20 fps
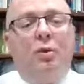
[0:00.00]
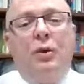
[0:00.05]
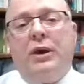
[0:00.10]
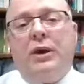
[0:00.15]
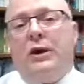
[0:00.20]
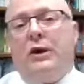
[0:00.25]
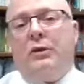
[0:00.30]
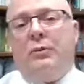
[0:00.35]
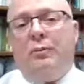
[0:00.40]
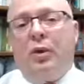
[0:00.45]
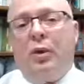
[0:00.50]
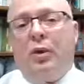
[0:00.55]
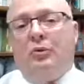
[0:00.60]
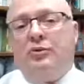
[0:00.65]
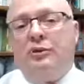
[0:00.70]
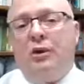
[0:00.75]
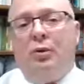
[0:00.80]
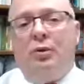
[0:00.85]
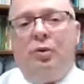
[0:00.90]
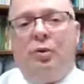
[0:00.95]
we can
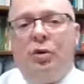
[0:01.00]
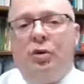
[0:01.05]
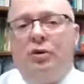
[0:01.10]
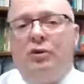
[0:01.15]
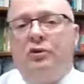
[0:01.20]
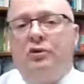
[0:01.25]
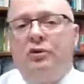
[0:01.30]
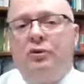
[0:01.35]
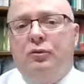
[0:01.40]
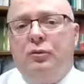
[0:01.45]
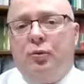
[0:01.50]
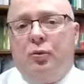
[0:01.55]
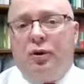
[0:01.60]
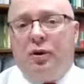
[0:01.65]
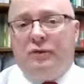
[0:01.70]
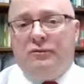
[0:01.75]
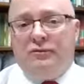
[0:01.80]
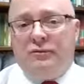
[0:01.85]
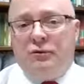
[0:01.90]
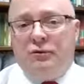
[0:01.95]
approach it one or two,
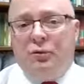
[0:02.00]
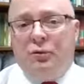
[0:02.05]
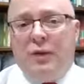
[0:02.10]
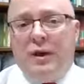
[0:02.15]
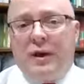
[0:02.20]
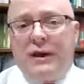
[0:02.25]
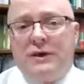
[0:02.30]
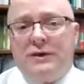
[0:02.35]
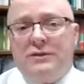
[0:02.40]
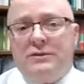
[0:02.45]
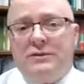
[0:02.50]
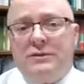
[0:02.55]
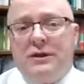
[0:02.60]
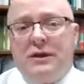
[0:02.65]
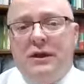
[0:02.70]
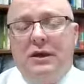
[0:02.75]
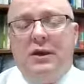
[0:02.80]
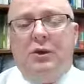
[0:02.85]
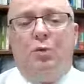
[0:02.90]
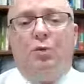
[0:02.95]
one of two ways.